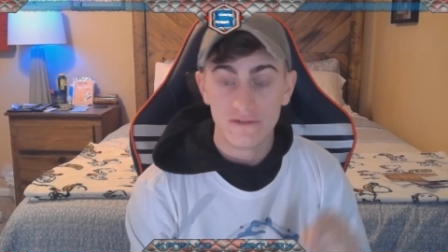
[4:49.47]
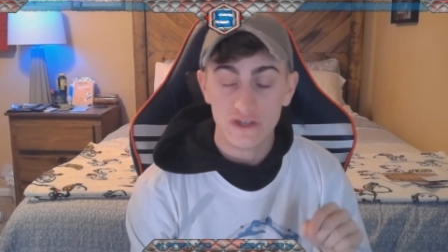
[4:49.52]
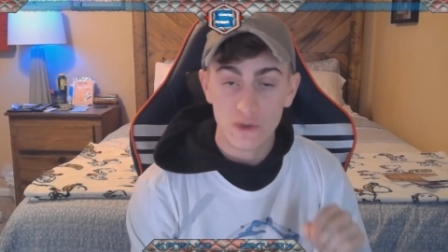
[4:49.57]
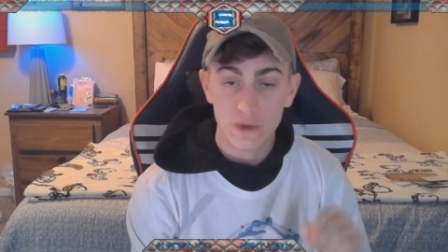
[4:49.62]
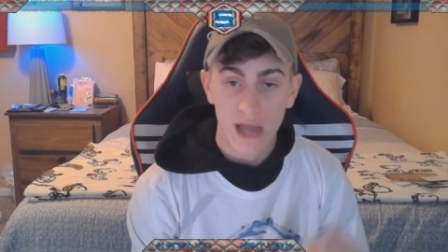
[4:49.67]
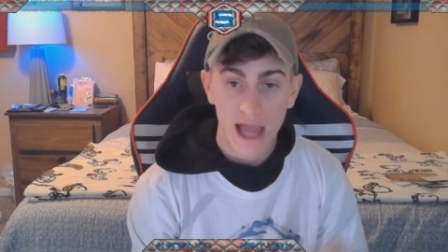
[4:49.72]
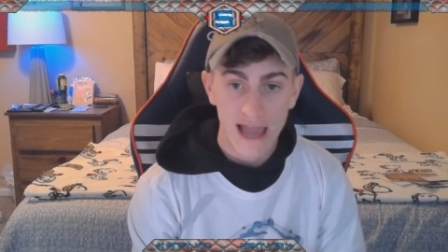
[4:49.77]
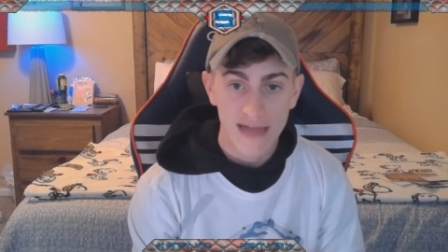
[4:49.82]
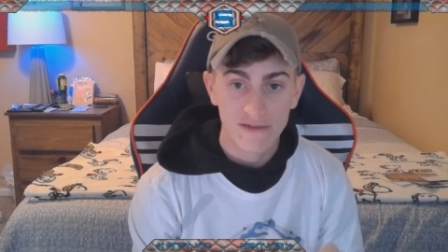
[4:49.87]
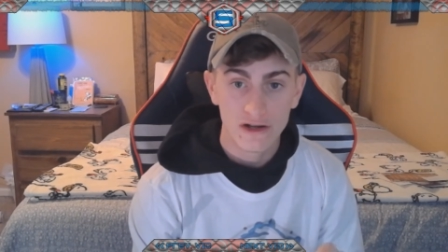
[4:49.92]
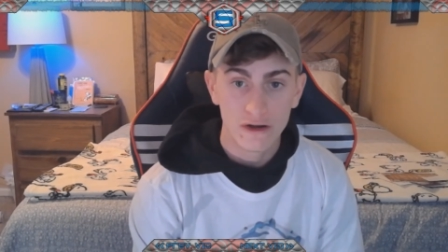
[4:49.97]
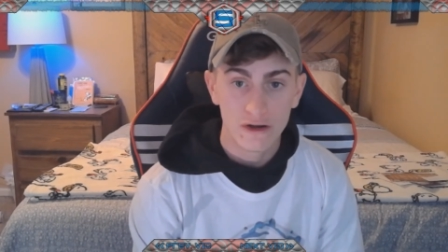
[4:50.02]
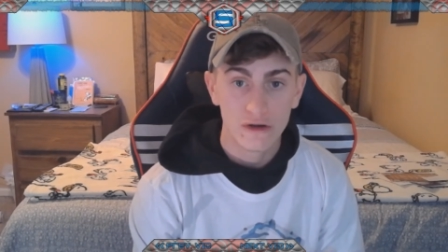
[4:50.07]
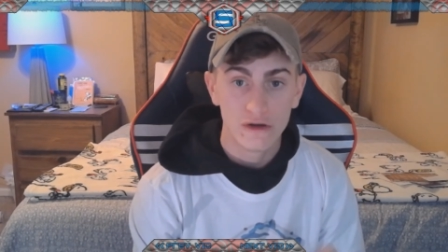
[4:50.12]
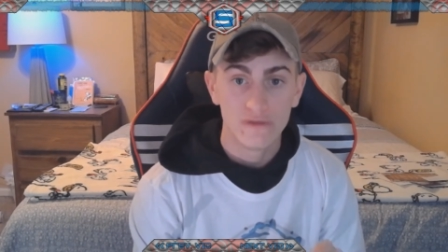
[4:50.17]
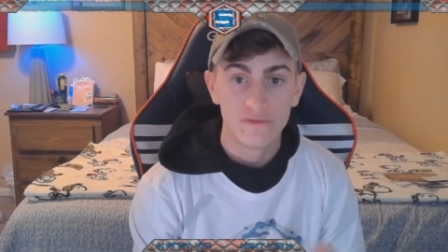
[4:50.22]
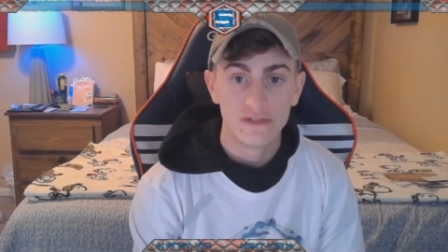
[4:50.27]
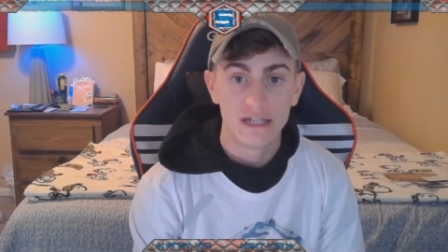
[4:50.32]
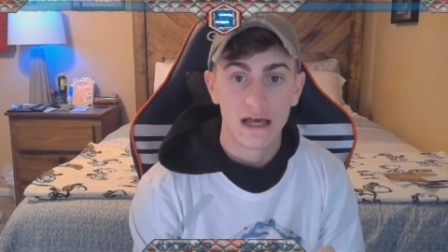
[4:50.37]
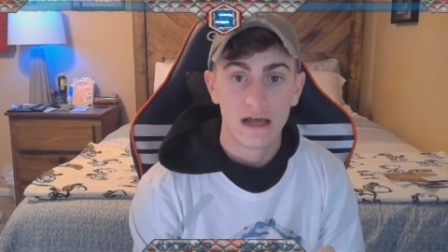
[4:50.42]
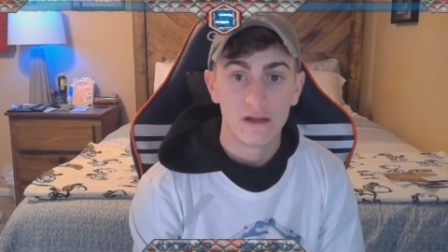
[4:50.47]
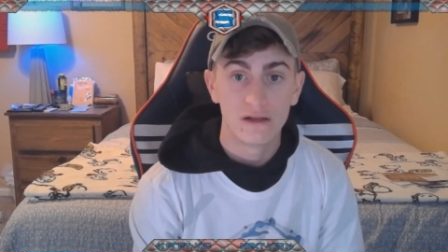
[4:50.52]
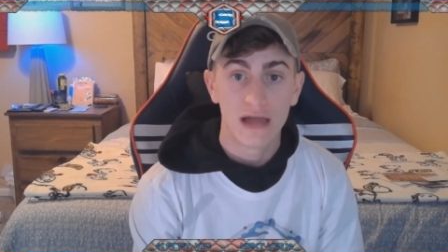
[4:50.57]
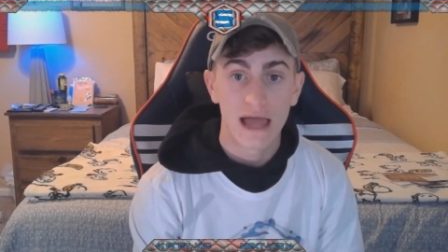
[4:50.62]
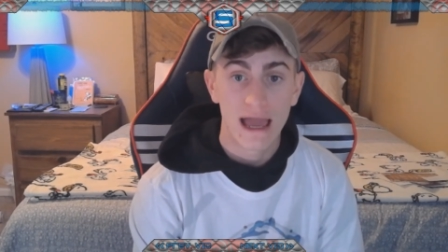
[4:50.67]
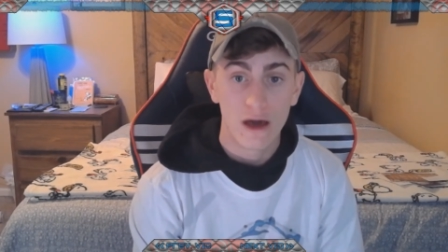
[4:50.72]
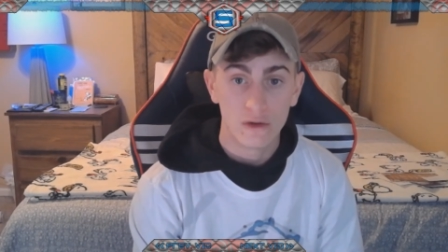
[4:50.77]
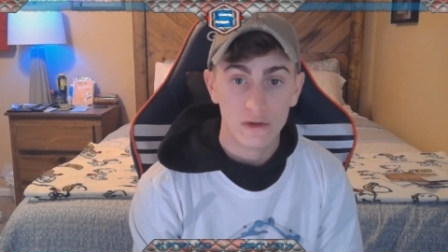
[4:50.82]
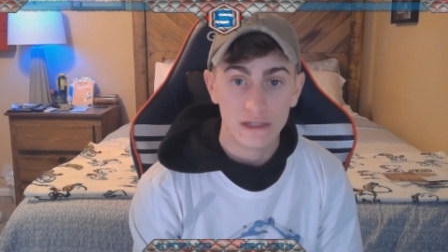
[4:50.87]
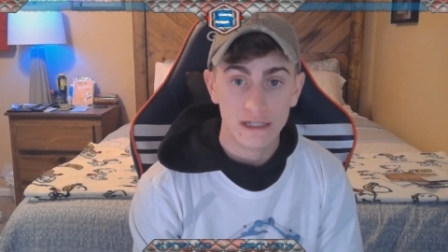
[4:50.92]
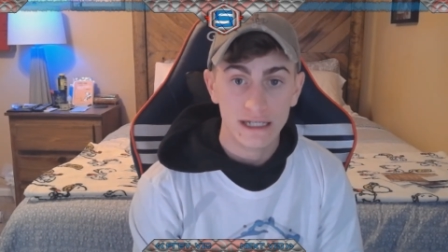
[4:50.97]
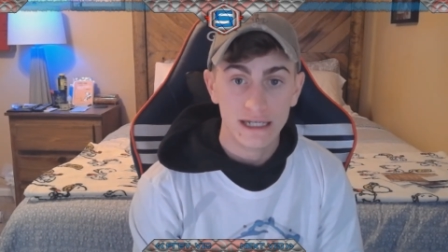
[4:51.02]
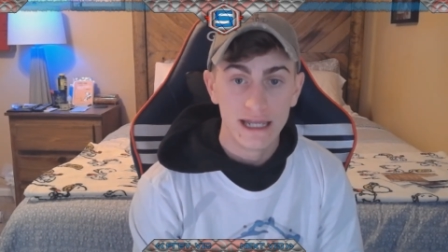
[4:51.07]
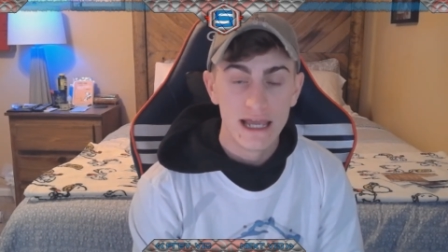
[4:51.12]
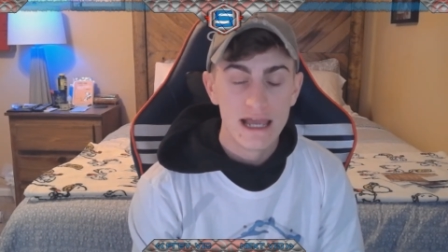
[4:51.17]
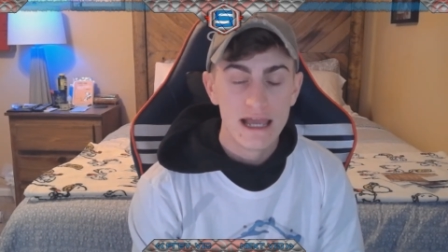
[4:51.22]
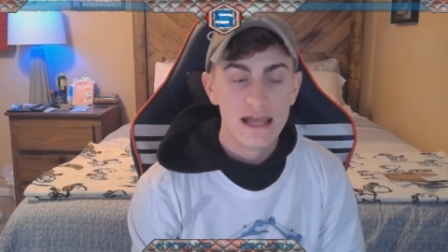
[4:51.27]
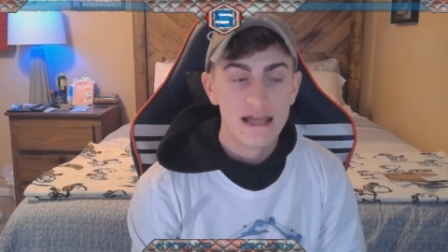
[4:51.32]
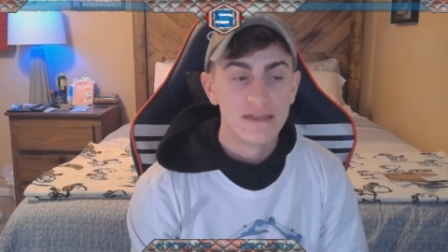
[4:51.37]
If you haven't heard of Dell Outlet,